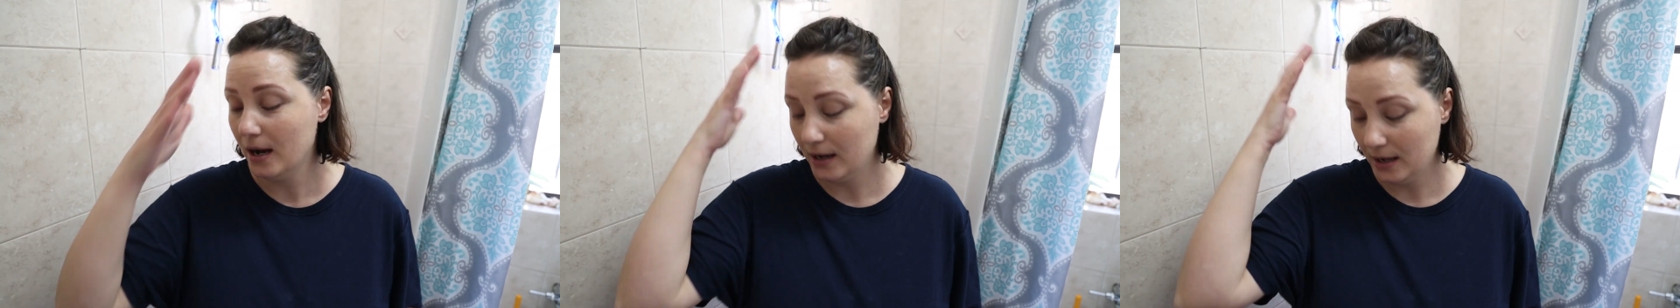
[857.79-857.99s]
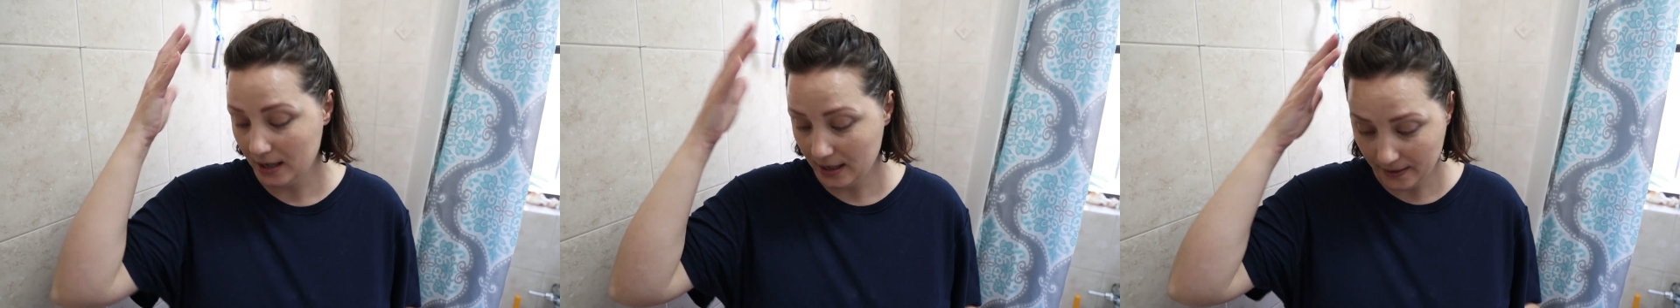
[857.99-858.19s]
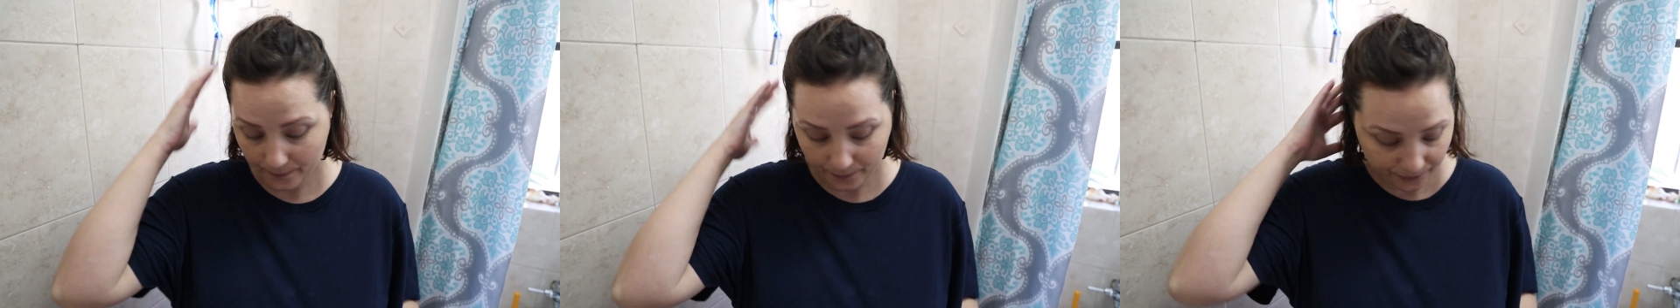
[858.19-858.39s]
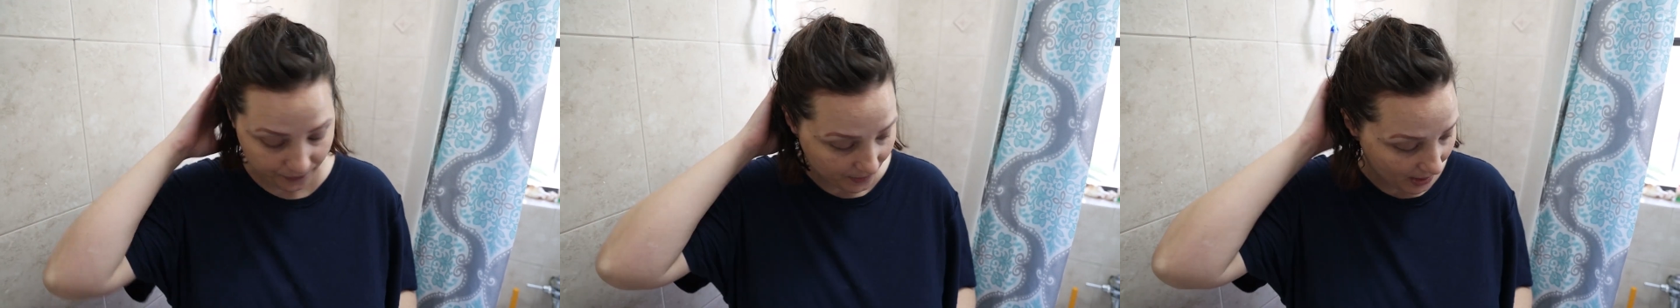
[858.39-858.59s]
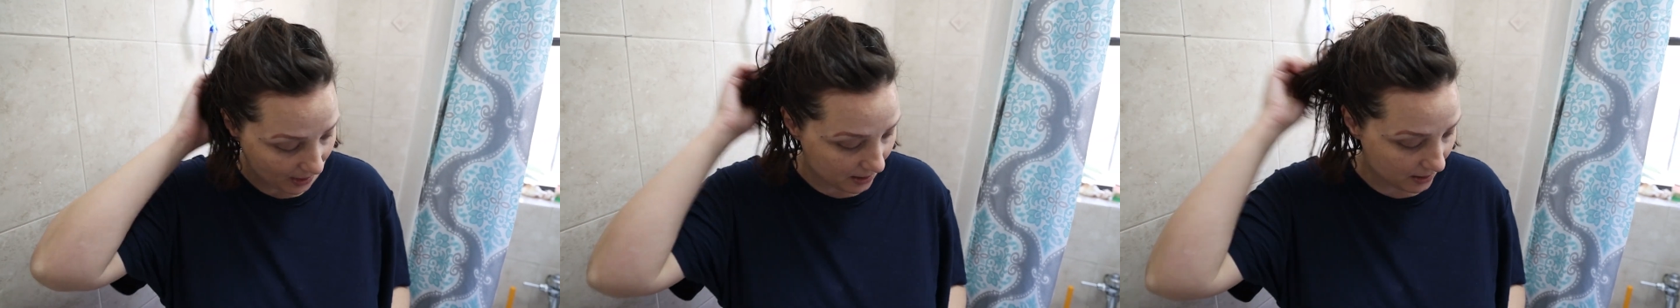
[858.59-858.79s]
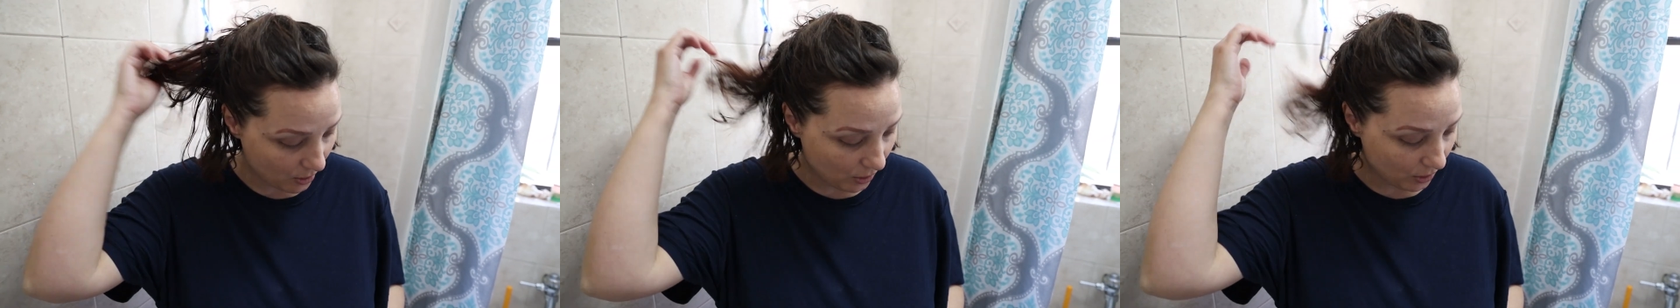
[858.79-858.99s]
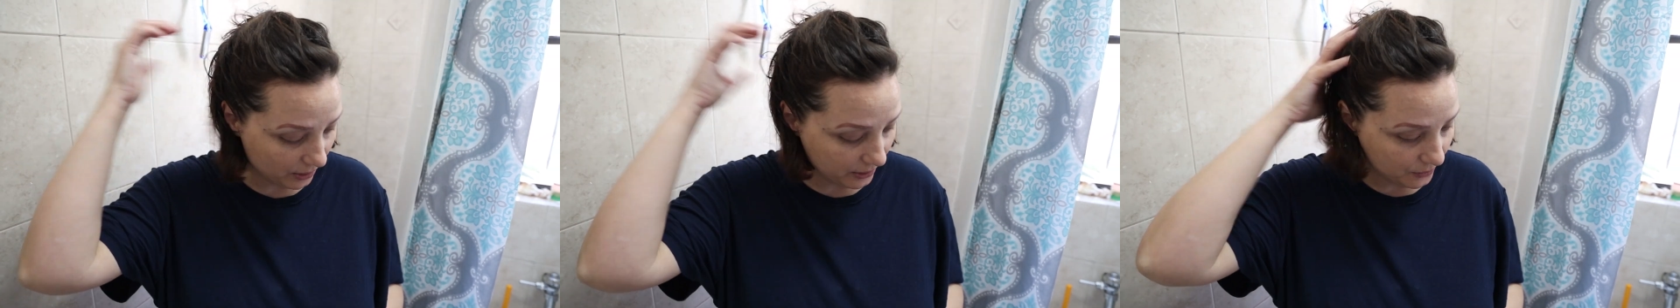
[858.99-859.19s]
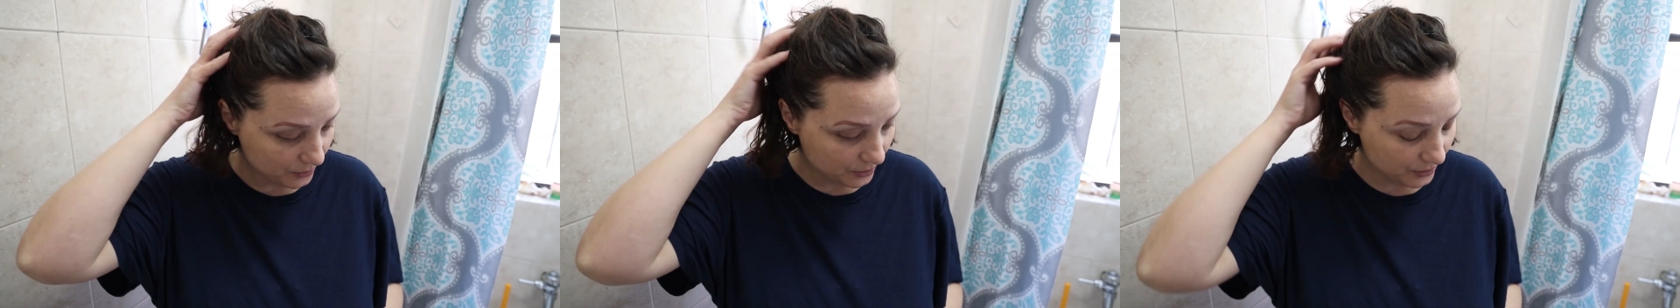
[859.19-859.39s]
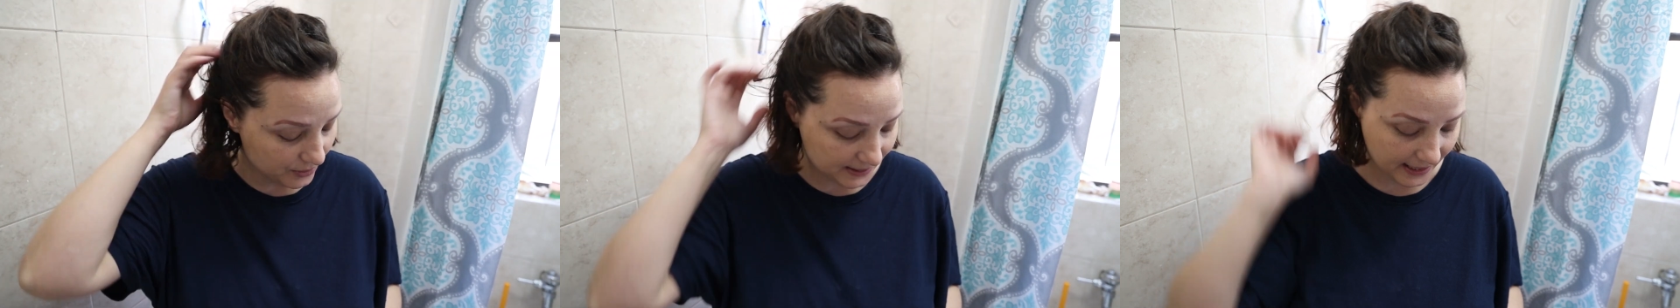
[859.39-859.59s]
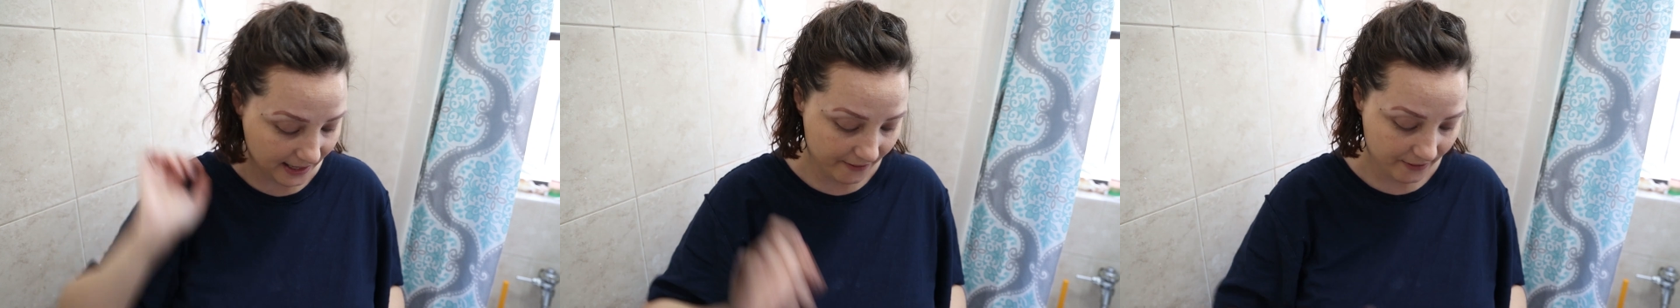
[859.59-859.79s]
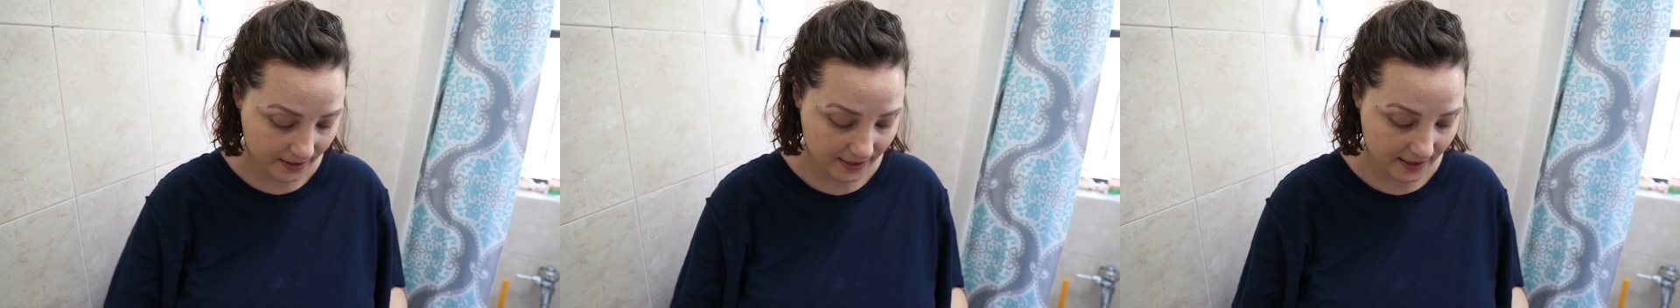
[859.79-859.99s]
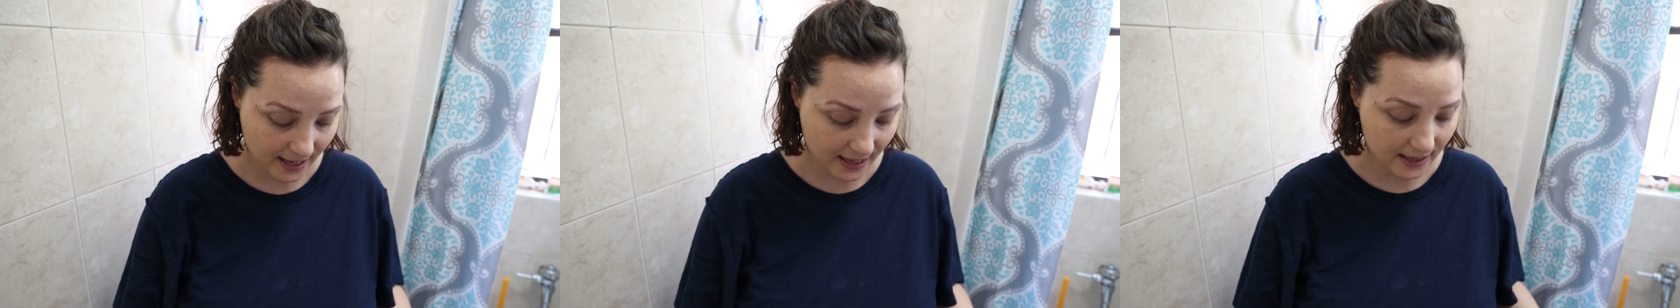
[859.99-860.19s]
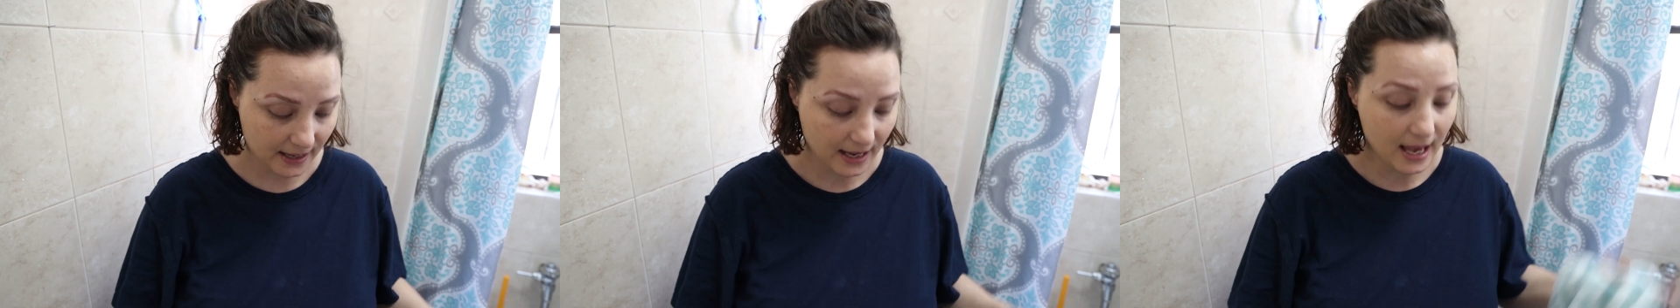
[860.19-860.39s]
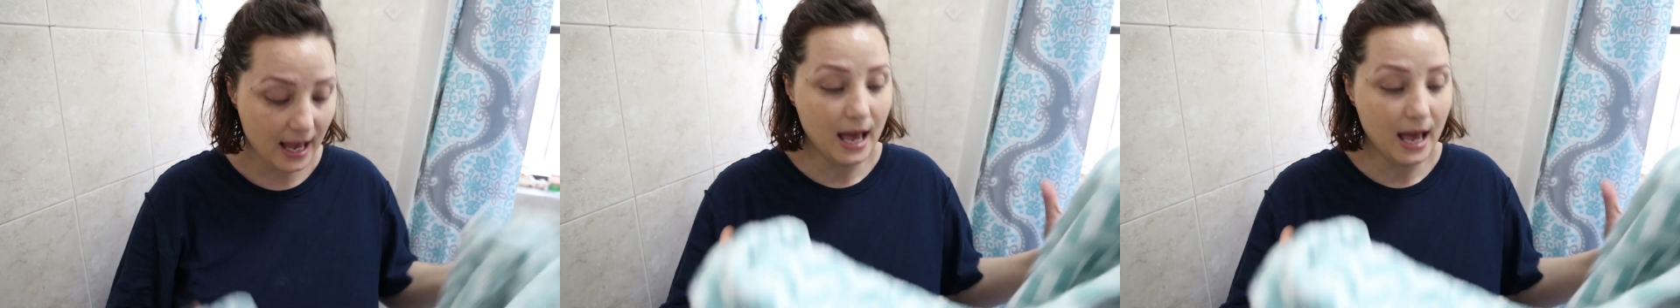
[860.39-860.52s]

all the roots and everything.